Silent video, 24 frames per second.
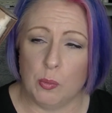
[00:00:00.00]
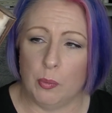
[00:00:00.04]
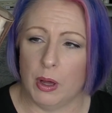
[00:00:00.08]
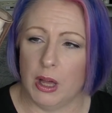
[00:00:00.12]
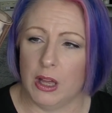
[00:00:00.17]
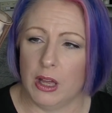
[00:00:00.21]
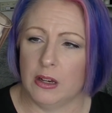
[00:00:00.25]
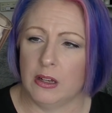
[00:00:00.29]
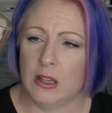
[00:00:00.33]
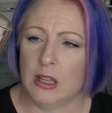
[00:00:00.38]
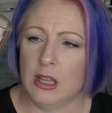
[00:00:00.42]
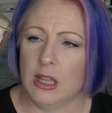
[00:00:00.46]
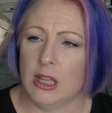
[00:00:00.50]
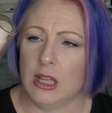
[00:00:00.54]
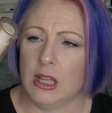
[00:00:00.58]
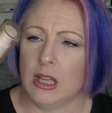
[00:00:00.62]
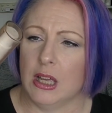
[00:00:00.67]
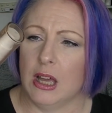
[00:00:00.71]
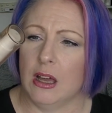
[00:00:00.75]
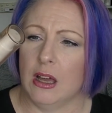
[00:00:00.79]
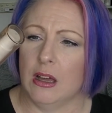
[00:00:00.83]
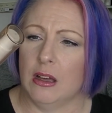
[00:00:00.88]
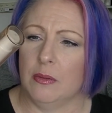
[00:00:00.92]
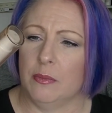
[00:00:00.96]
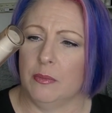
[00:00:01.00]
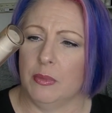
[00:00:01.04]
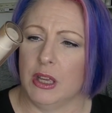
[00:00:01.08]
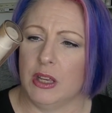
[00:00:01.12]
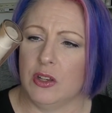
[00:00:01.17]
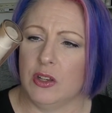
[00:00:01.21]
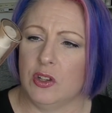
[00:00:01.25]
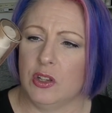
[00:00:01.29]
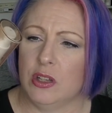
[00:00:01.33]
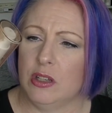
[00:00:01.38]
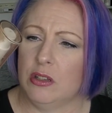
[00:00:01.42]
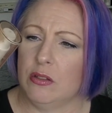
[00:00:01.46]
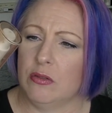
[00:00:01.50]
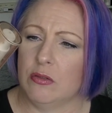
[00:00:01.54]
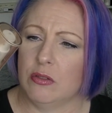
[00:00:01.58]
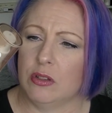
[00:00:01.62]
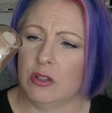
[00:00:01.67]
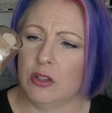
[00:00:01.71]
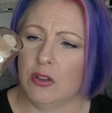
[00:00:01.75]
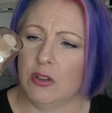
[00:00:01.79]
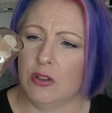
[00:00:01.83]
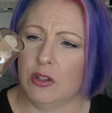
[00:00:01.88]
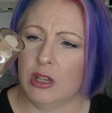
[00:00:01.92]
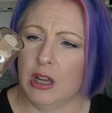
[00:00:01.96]
but it just looks
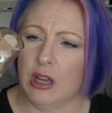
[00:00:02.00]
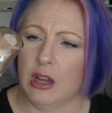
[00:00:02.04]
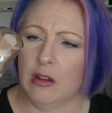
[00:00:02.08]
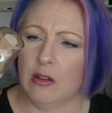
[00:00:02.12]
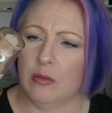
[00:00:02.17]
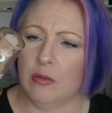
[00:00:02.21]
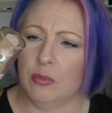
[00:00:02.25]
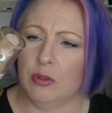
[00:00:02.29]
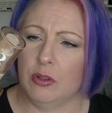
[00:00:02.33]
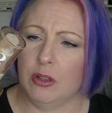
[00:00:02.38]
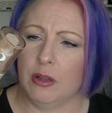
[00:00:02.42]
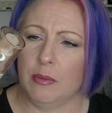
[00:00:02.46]
so terrible.